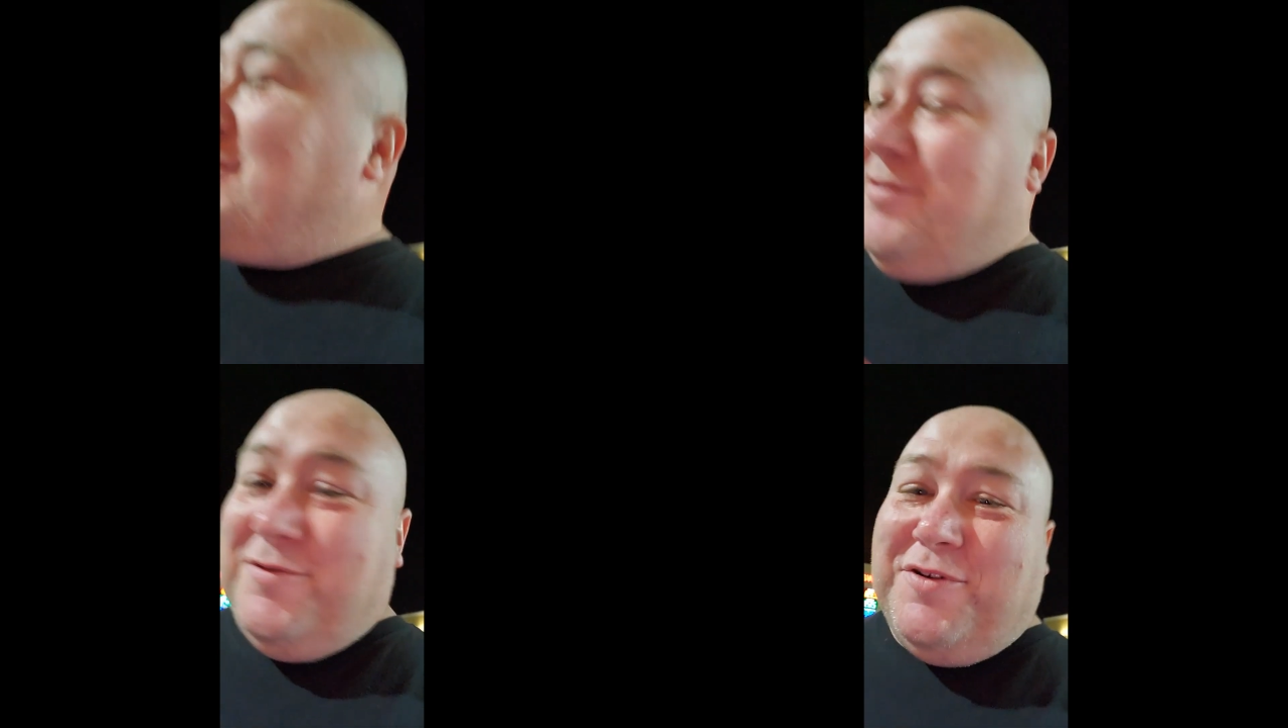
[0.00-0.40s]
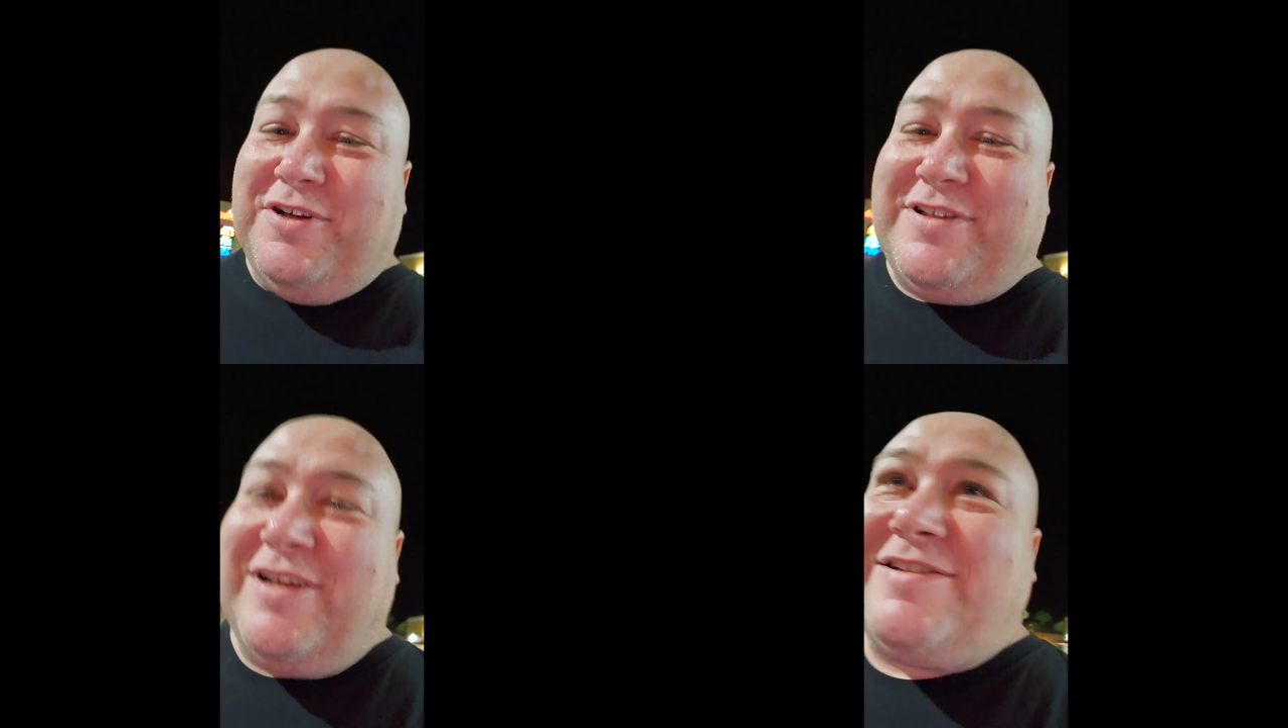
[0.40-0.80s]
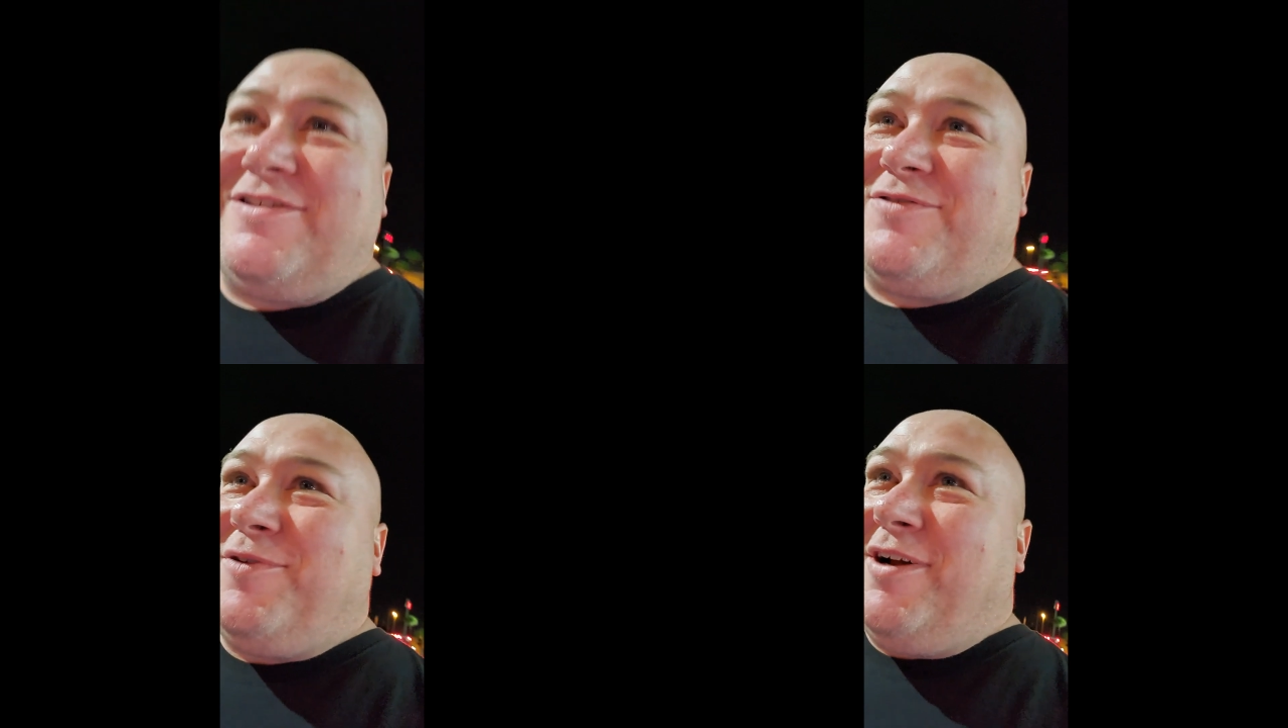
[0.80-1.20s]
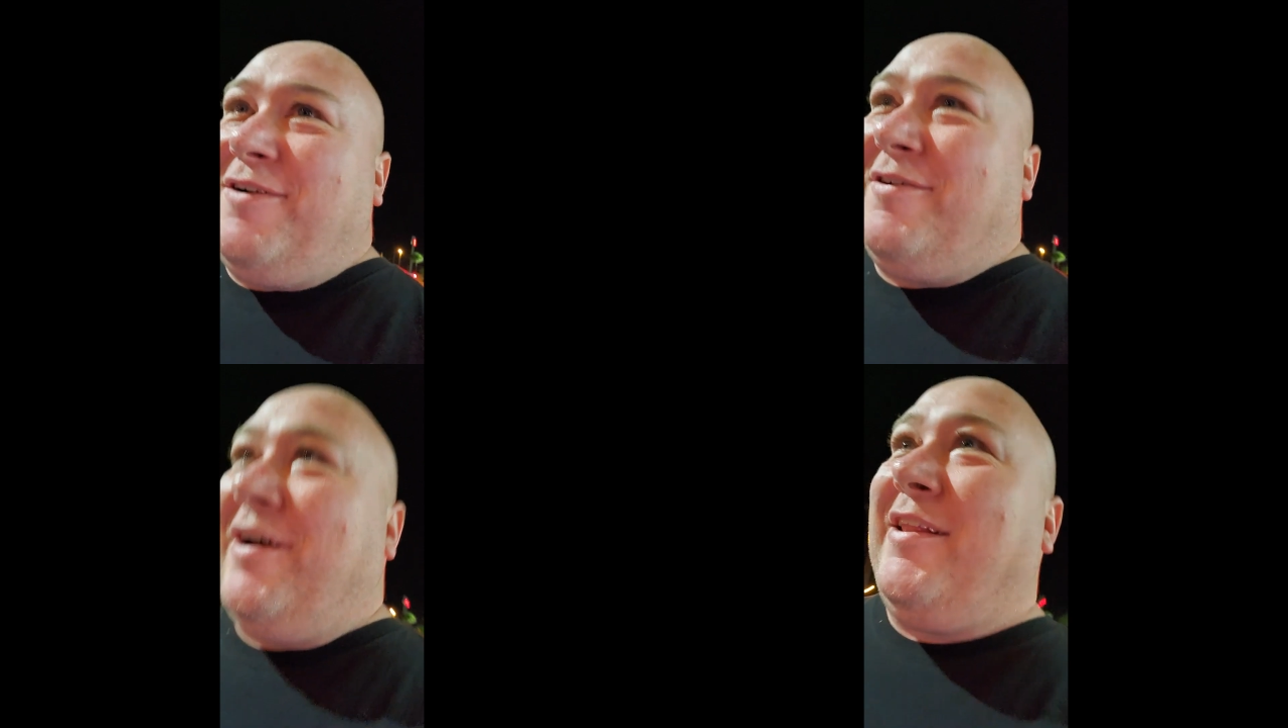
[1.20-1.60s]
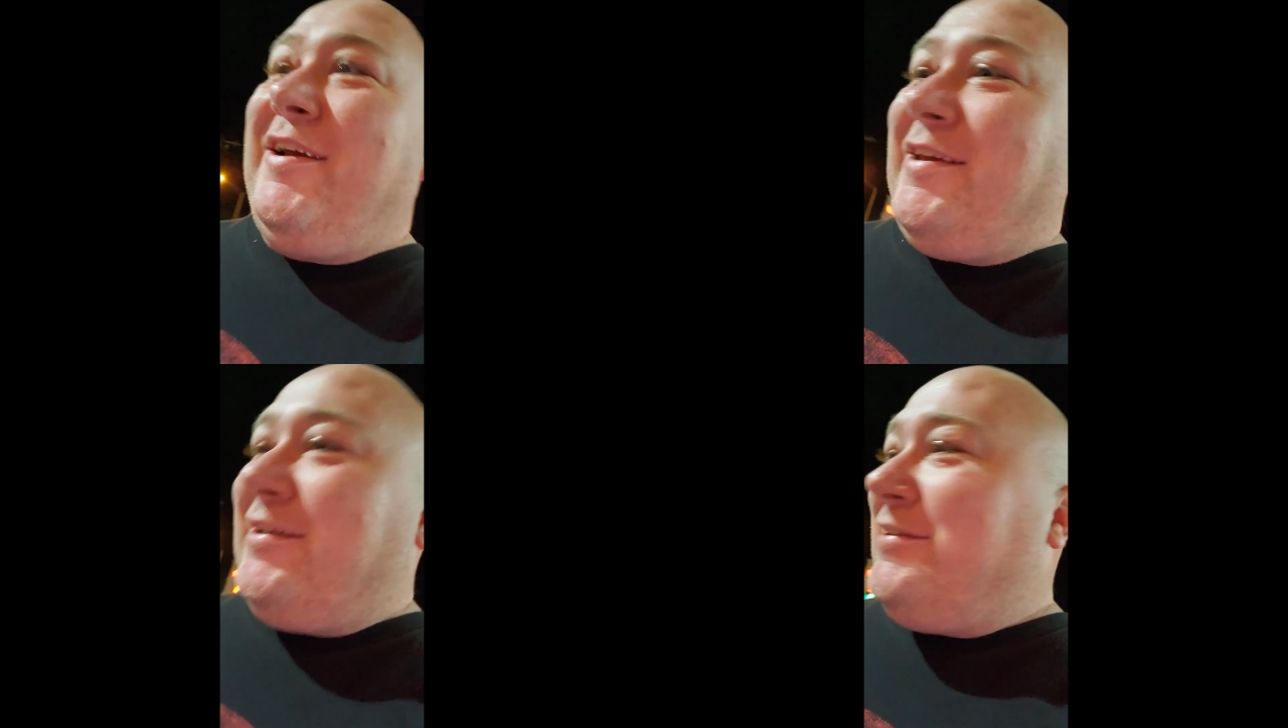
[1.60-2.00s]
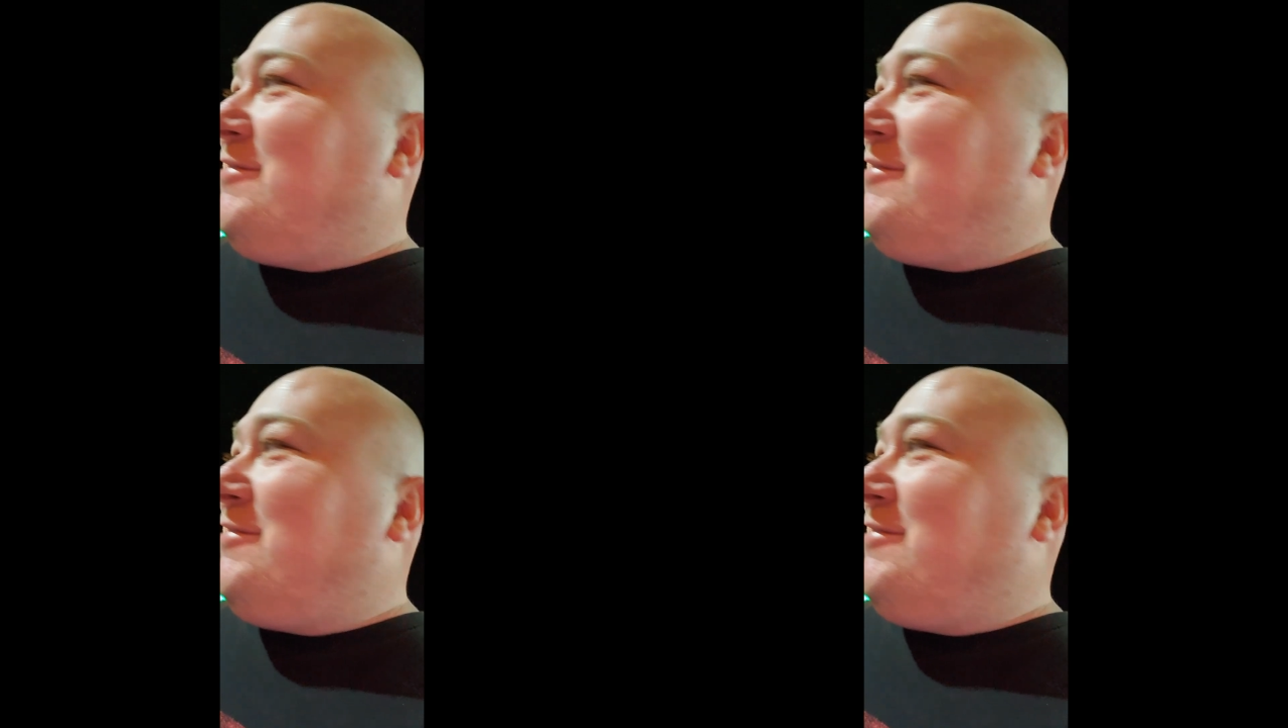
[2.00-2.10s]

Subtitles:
we're gonna test this one out. I like it